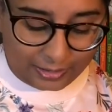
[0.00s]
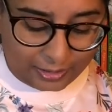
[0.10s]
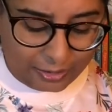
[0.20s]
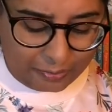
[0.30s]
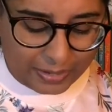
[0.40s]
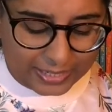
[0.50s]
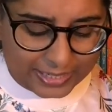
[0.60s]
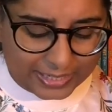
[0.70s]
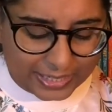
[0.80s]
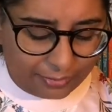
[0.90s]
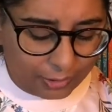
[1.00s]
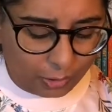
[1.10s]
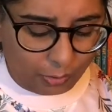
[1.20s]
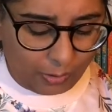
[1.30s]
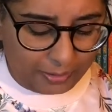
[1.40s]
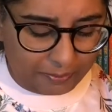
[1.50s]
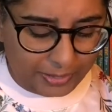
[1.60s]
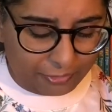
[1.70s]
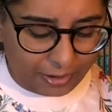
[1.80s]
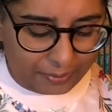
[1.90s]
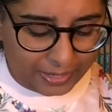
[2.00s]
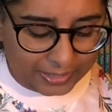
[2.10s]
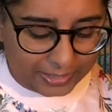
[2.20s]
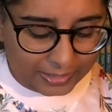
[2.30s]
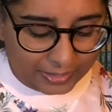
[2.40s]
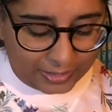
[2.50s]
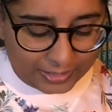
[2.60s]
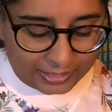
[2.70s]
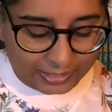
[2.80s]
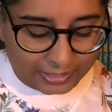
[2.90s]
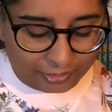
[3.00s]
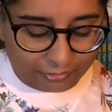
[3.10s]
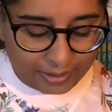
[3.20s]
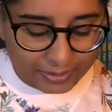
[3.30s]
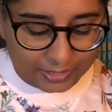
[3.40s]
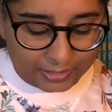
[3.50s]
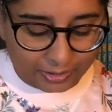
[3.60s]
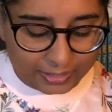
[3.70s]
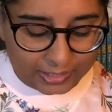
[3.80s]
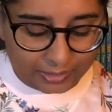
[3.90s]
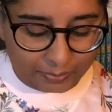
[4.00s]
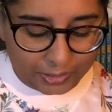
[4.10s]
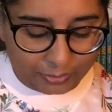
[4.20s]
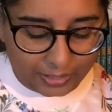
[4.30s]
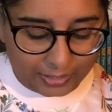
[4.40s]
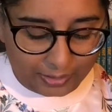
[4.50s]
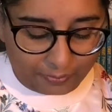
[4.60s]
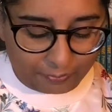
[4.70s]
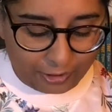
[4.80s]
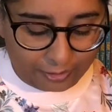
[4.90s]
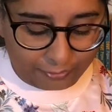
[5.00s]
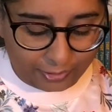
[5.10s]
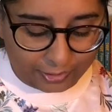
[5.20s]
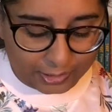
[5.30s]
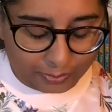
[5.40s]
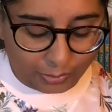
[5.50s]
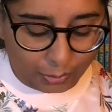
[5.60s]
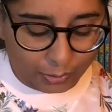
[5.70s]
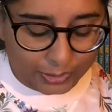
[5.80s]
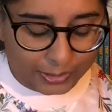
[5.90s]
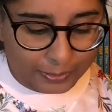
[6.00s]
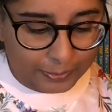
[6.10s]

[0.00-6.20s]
"You've picked a difficult one, Big Rabbit," said Little Rabbit, dancing between her grandfather's paws.